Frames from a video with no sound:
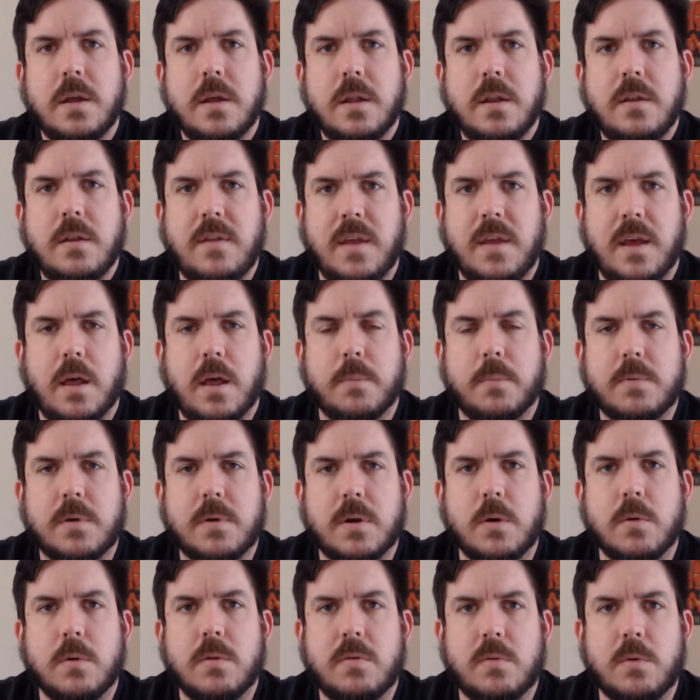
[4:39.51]
to help
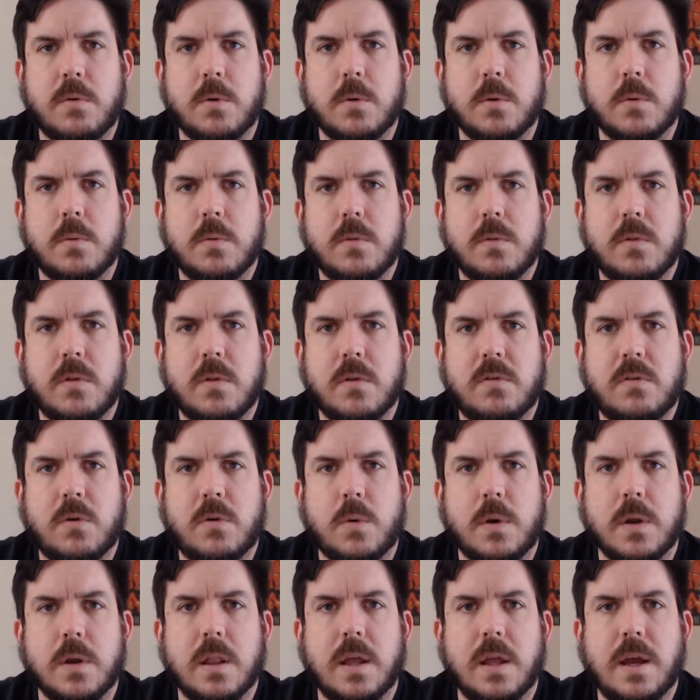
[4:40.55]
go through the
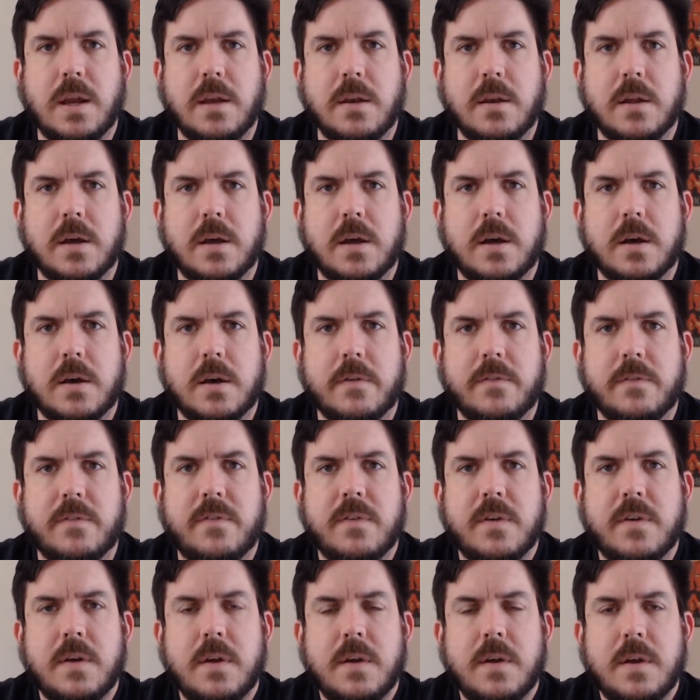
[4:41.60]
storyline of